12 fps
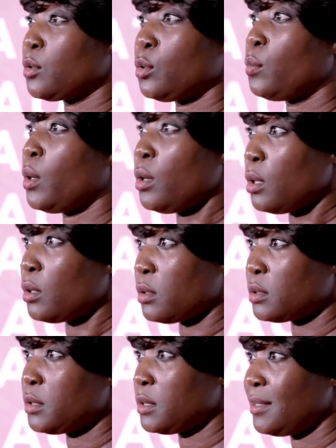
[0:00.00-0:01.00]
the
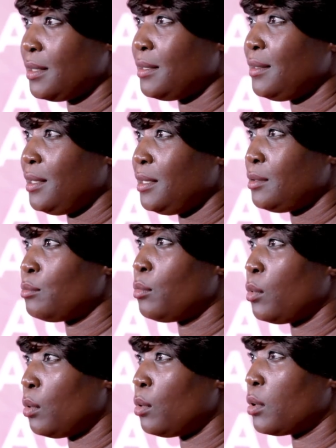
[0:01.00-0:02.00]
world need
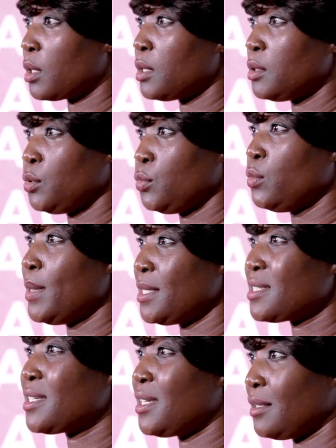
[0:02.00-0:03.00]
more human
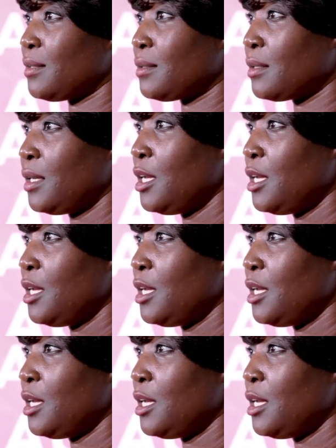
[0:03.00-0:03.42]
skill.